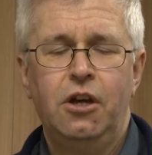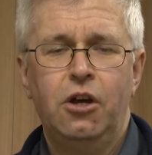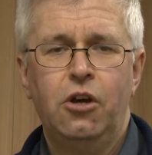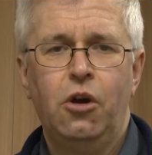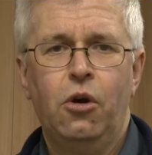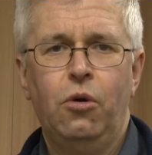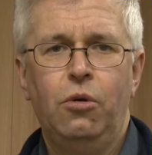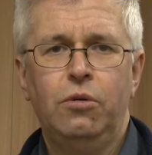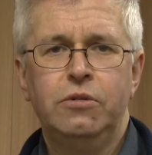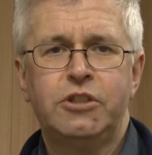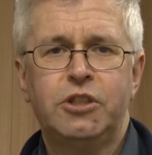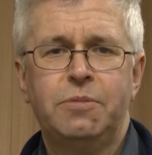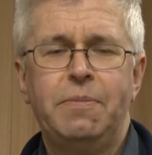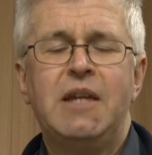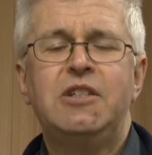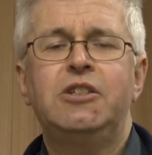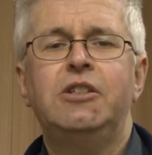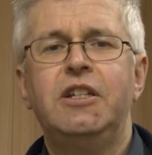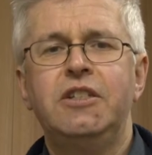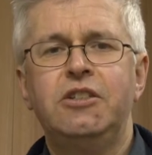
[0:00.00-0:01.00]
called
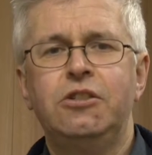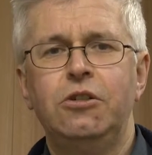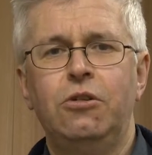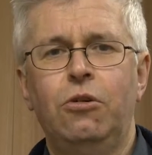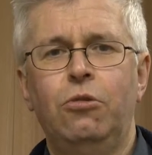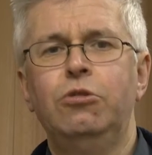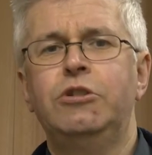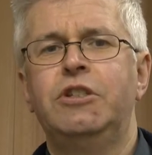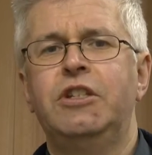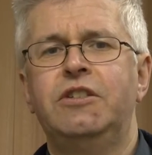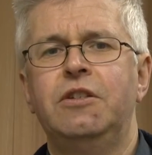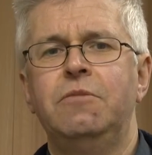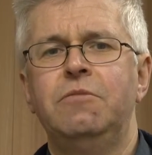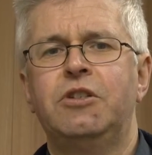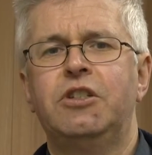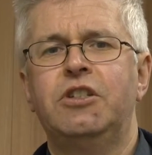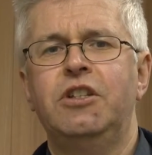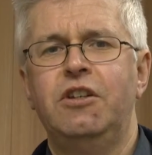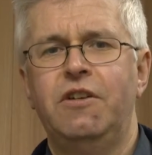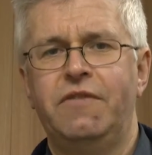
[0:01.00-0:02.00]
Specialist Autism
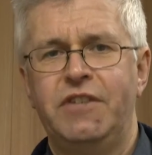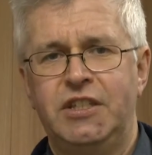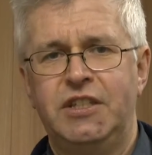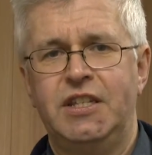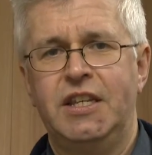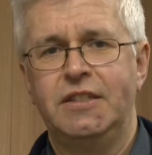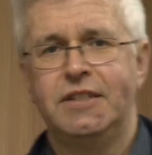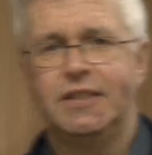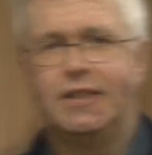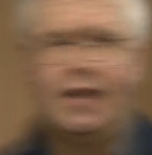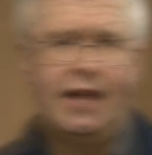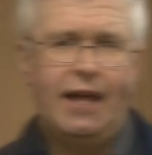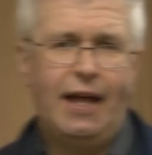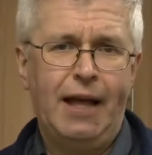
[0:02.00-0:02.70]
Services.